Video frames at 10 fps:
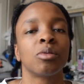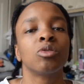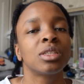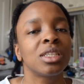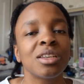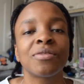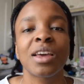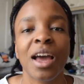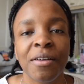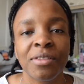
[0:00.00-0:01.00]
see if they
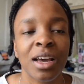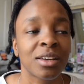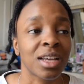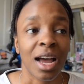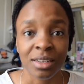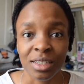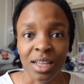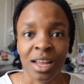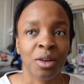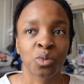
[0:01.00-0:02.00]
have that, because I did
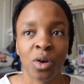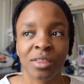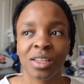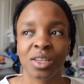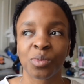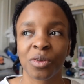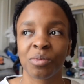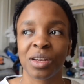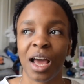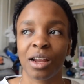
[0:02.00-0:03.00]
that. That was one thing that was big for
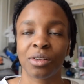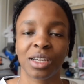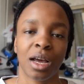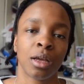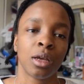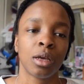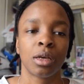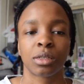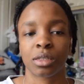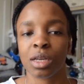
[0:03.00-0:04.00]
me. Like, I looked at
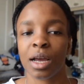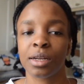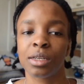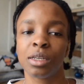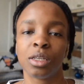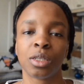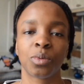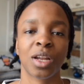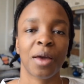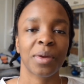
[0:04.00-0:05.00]
societies.
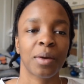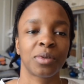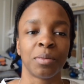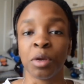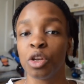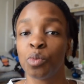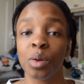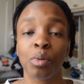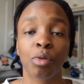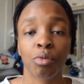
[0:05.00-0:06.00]
Will I be able to meet new
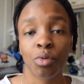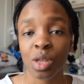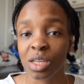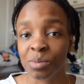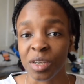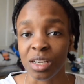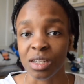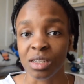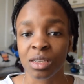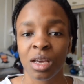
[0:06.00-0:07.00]
people through these
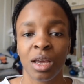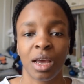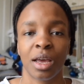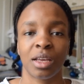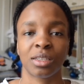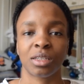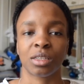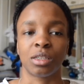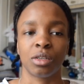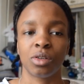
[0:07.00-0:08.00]
means? Is it
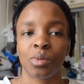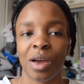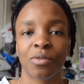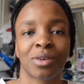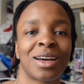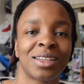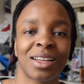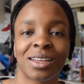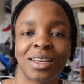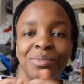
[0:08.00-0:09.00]
just a uni where everyone kind of
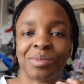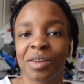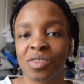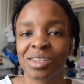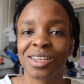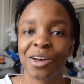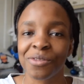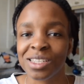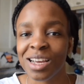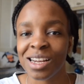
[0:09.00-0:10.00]
like keeps themselves to themselves?
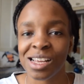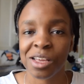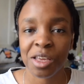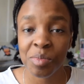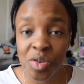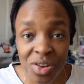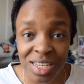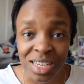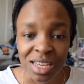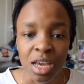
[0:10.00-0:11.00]
Is it kind of like a
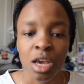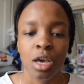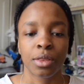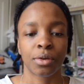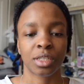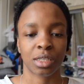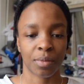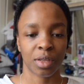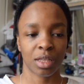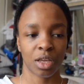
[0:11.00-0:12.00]
community? Those are
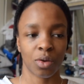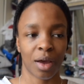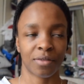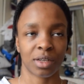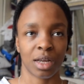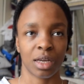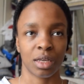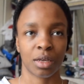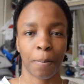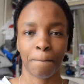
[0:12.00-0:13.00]
something that you have to
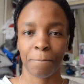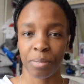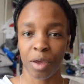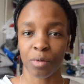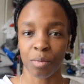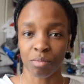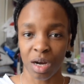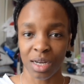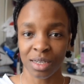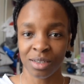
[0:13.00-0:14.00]
like bear in
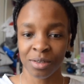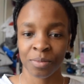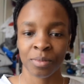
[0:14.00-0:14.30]
mind.